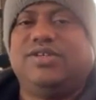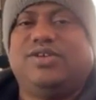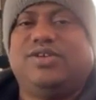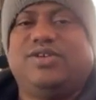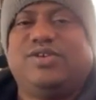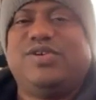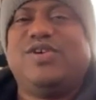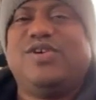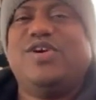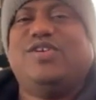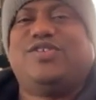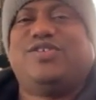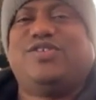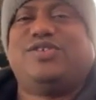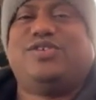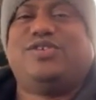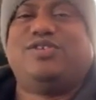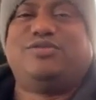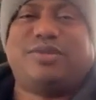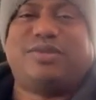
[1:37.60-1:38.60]
you know,
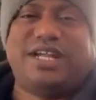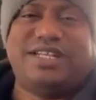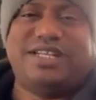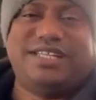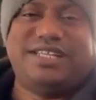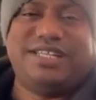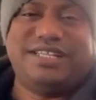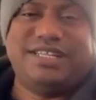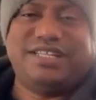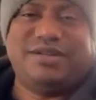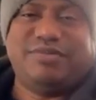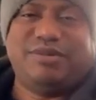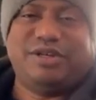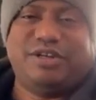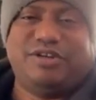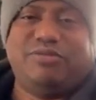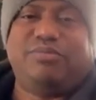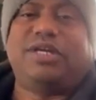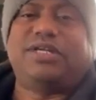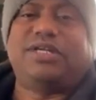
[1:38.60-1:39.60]
so don't blindly
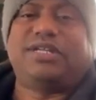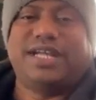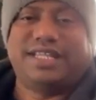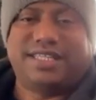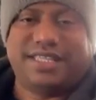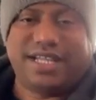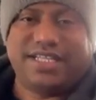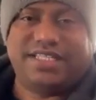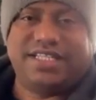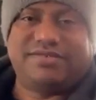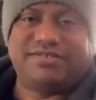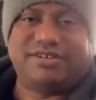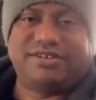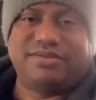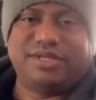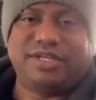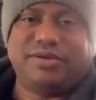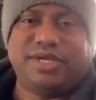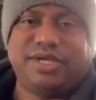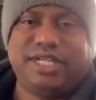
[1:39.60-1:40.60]
depend, but get the idea
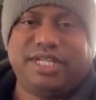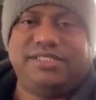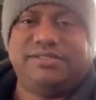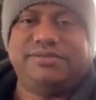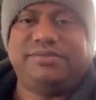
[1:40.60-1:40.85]
from A I.